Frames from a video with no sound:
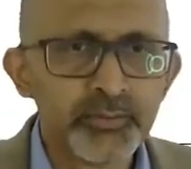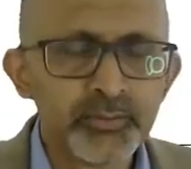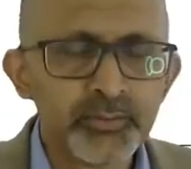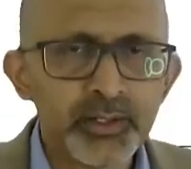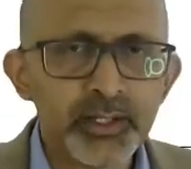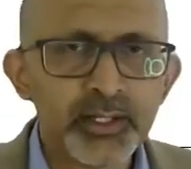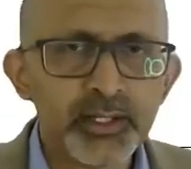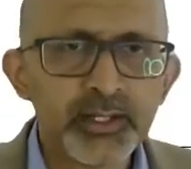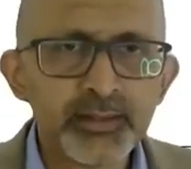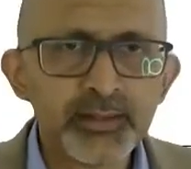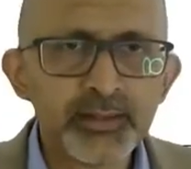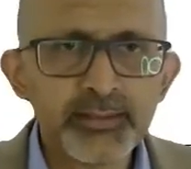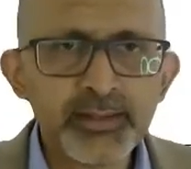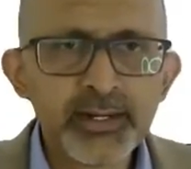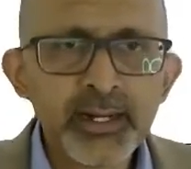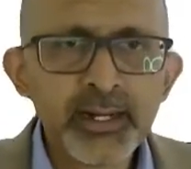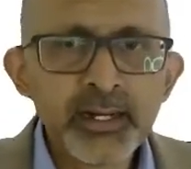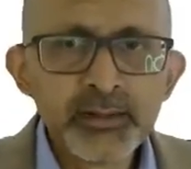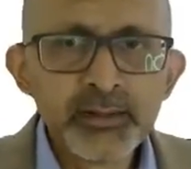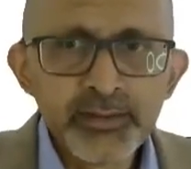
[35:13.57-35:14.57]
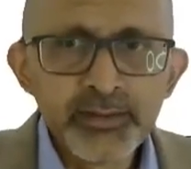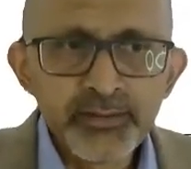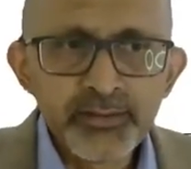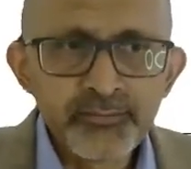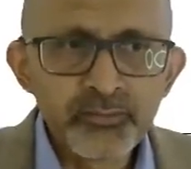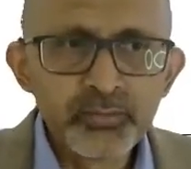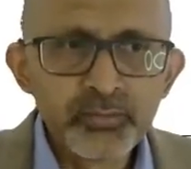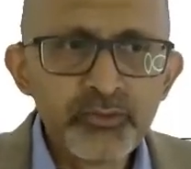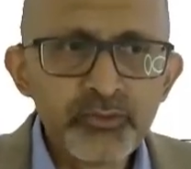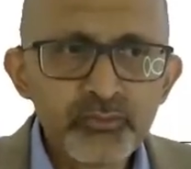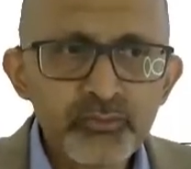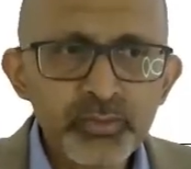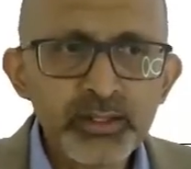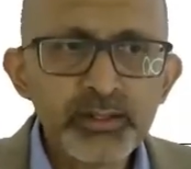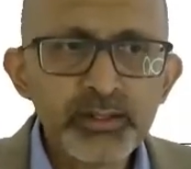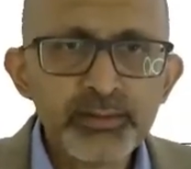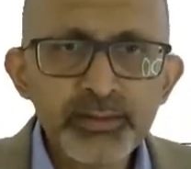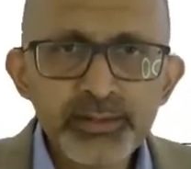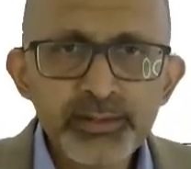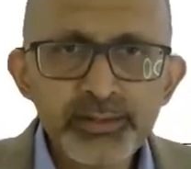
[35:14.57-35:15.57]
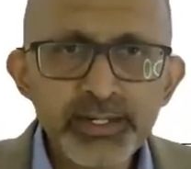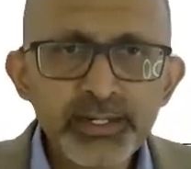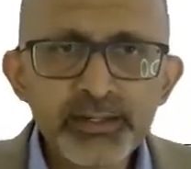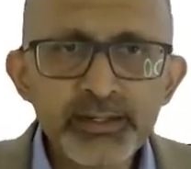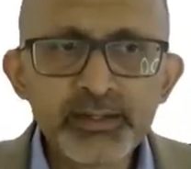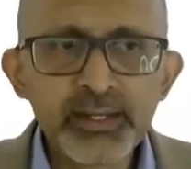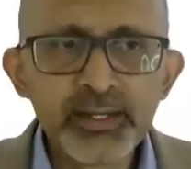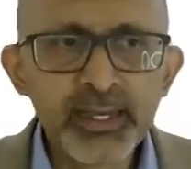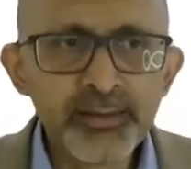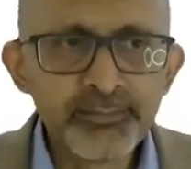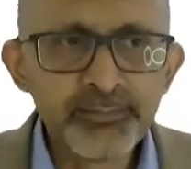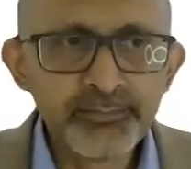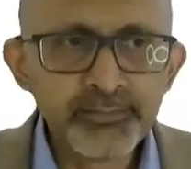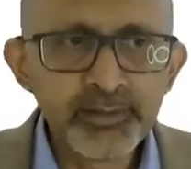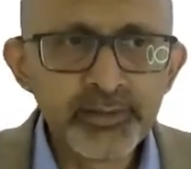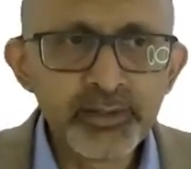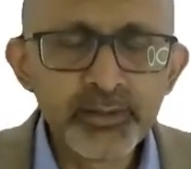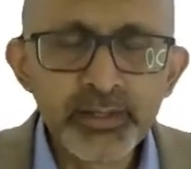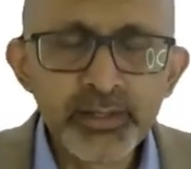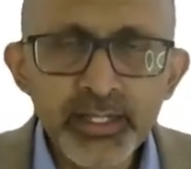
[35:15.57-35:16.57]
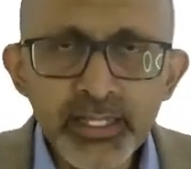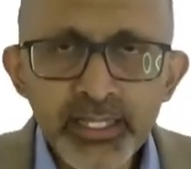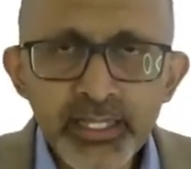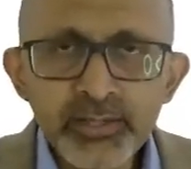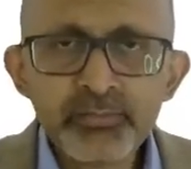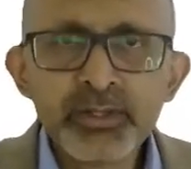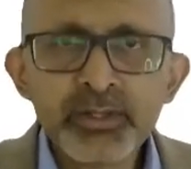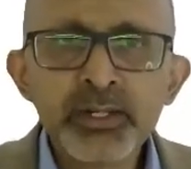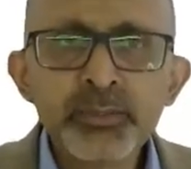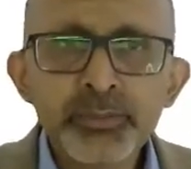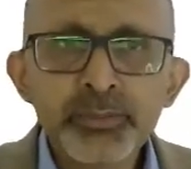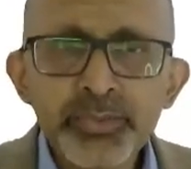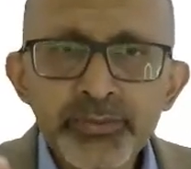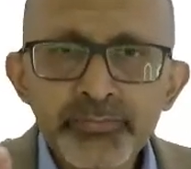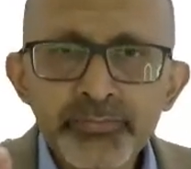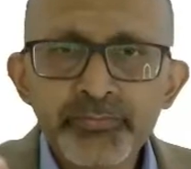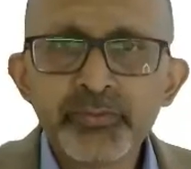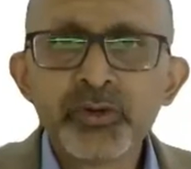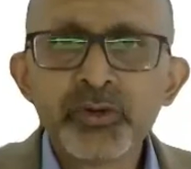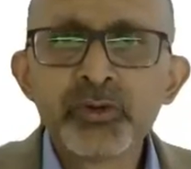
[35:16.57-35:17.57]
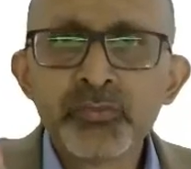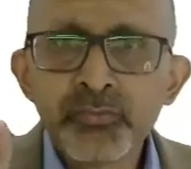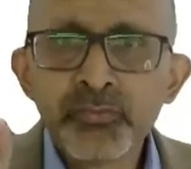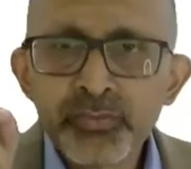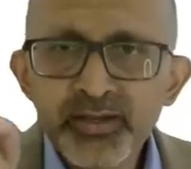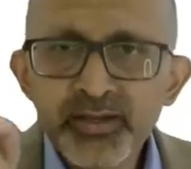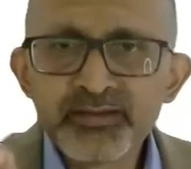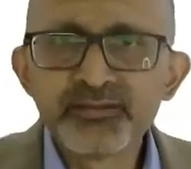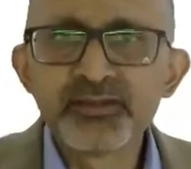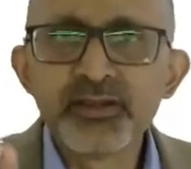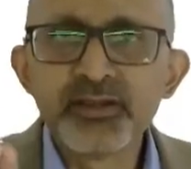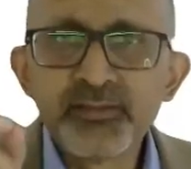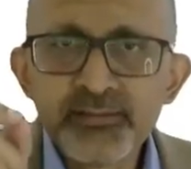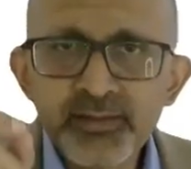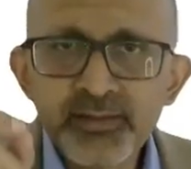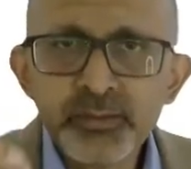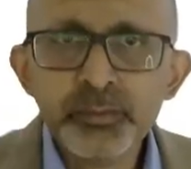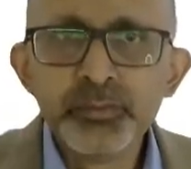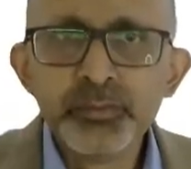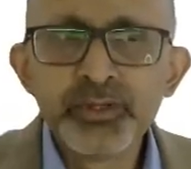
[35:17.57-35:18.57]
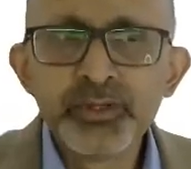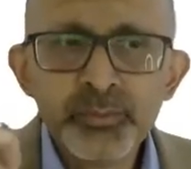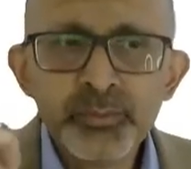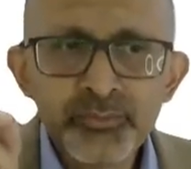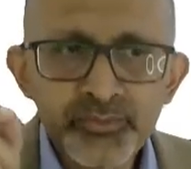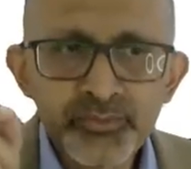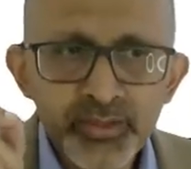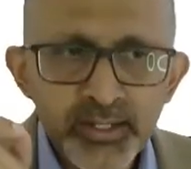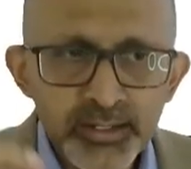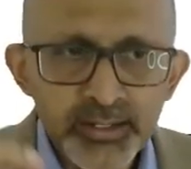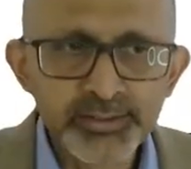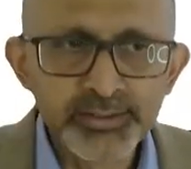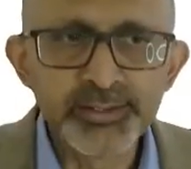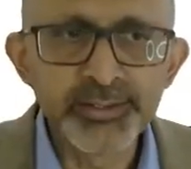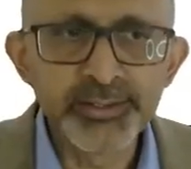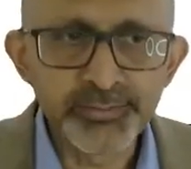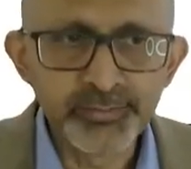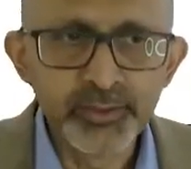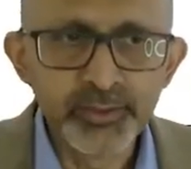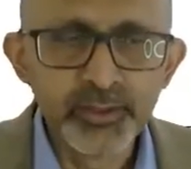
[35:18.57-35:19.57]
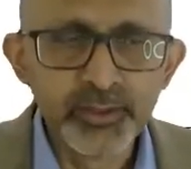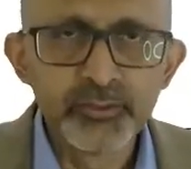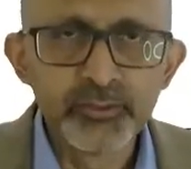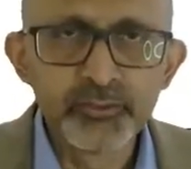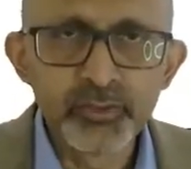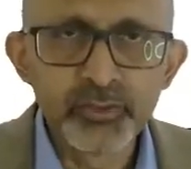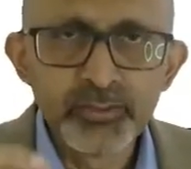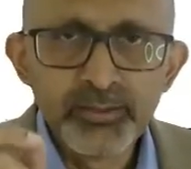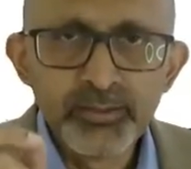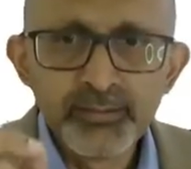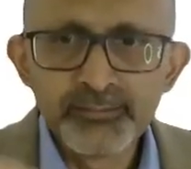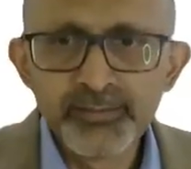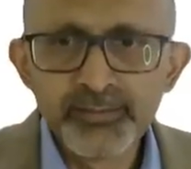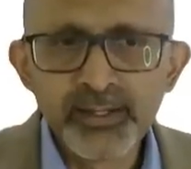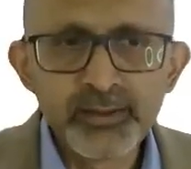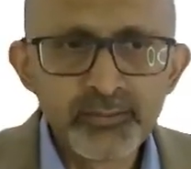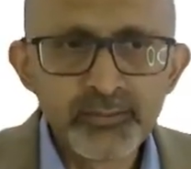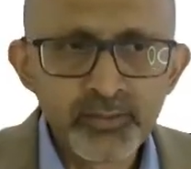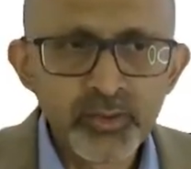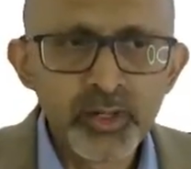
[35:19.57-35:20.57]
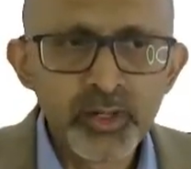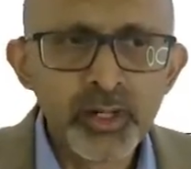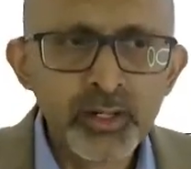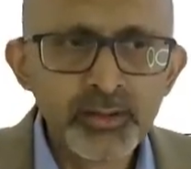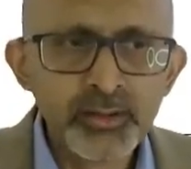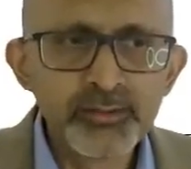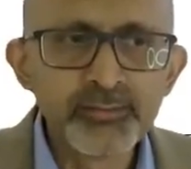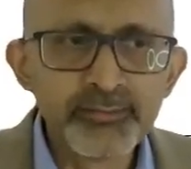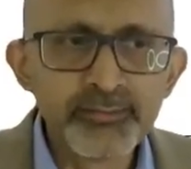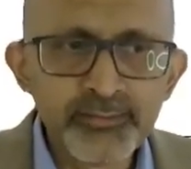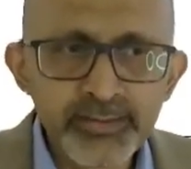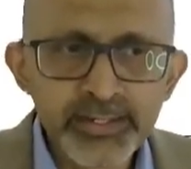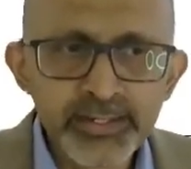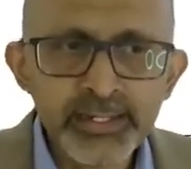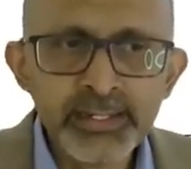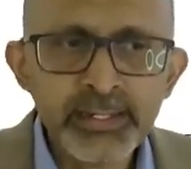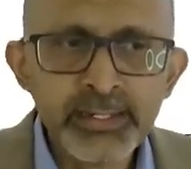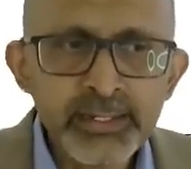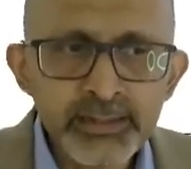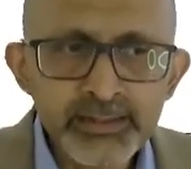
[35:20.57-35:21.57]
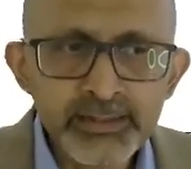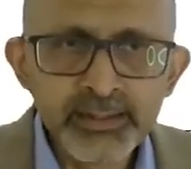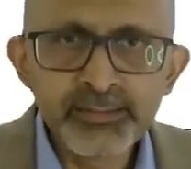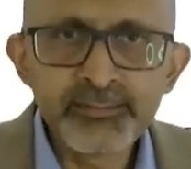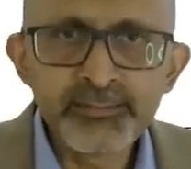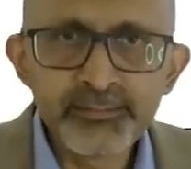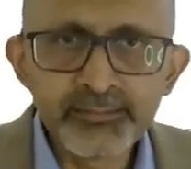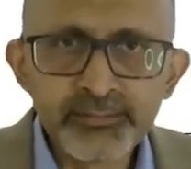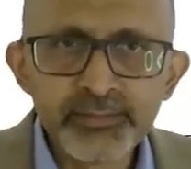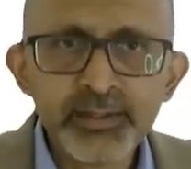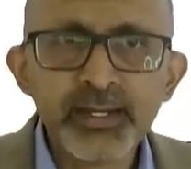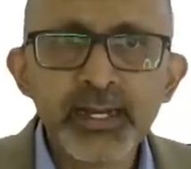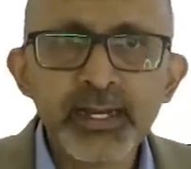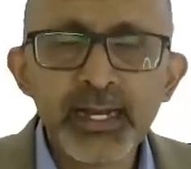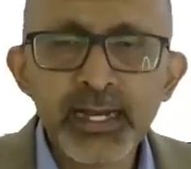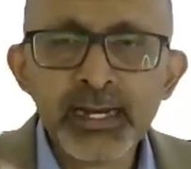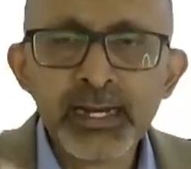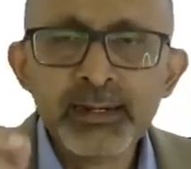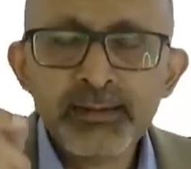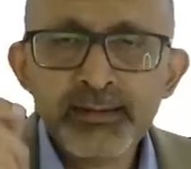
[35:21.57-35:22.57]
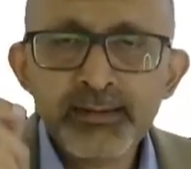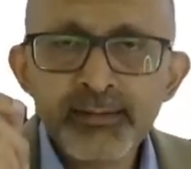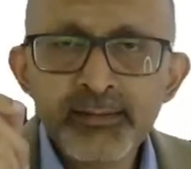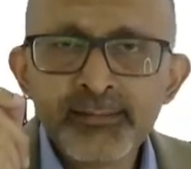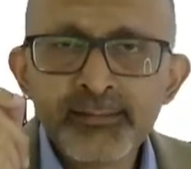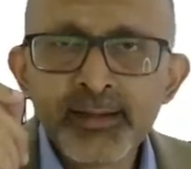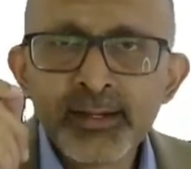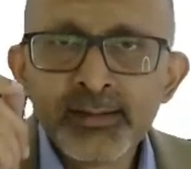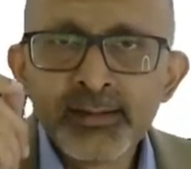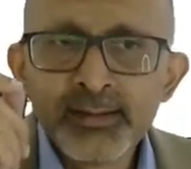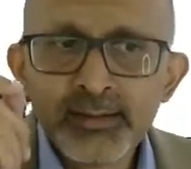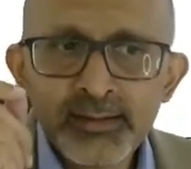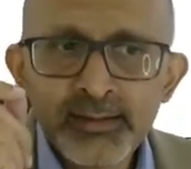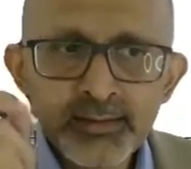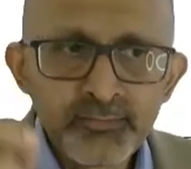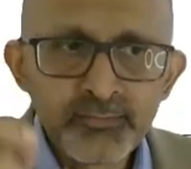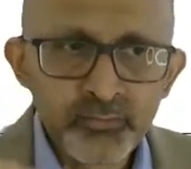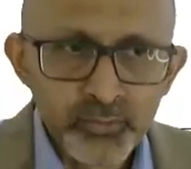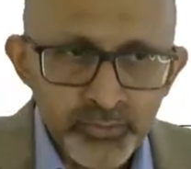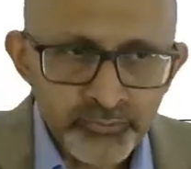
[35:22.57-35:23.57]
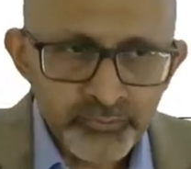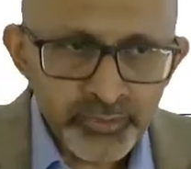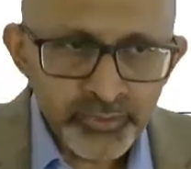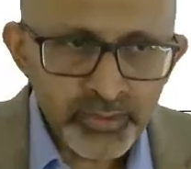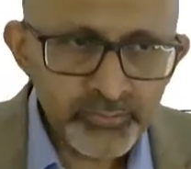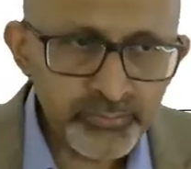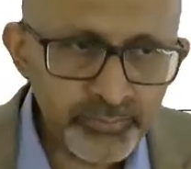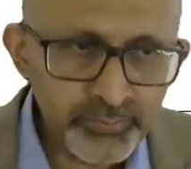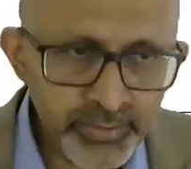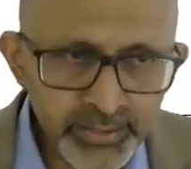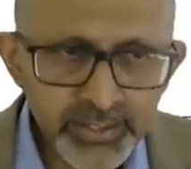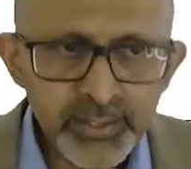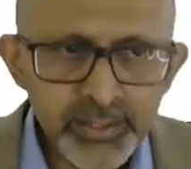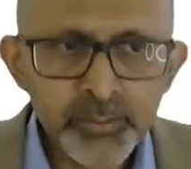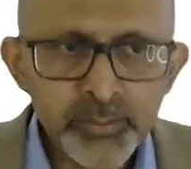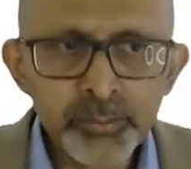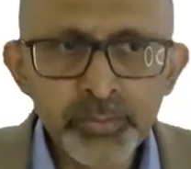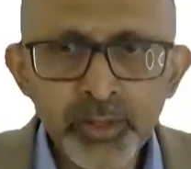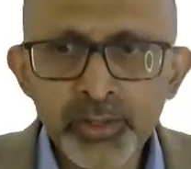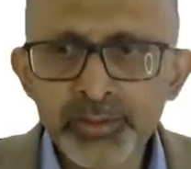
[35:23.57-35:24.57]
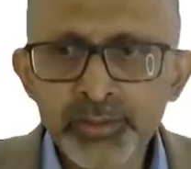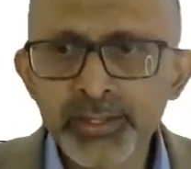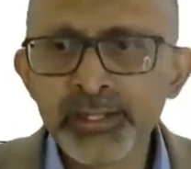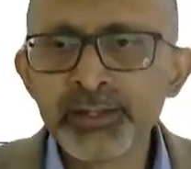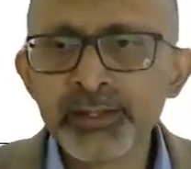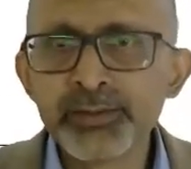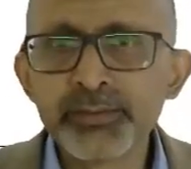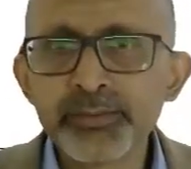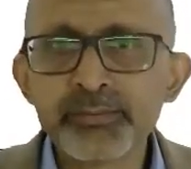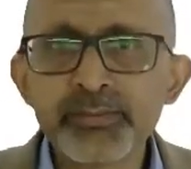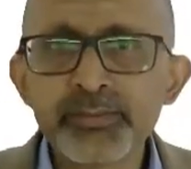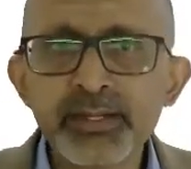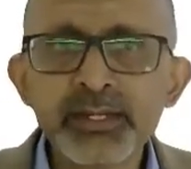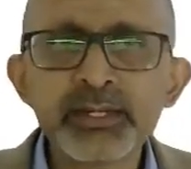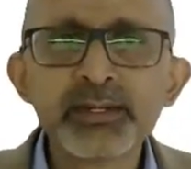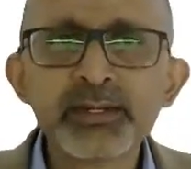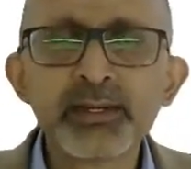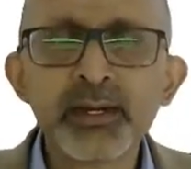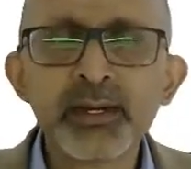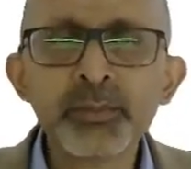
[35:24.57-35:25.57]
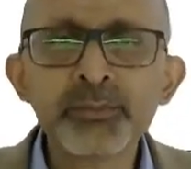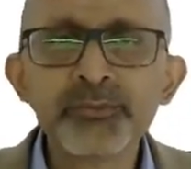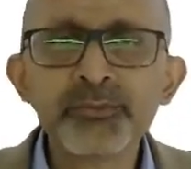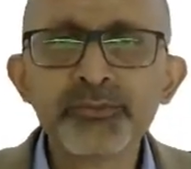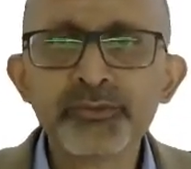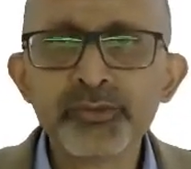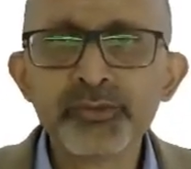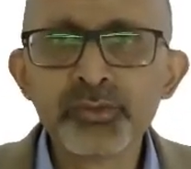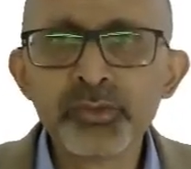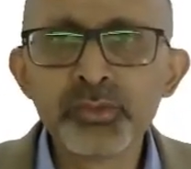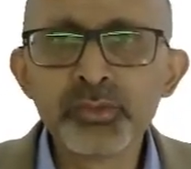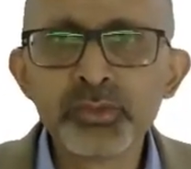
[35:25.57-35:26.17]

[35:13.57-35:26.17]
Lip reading: There are tests which will detect cancer even before first symptoms occur. So these are called screening tests, and these are the tests which are very important when it comes to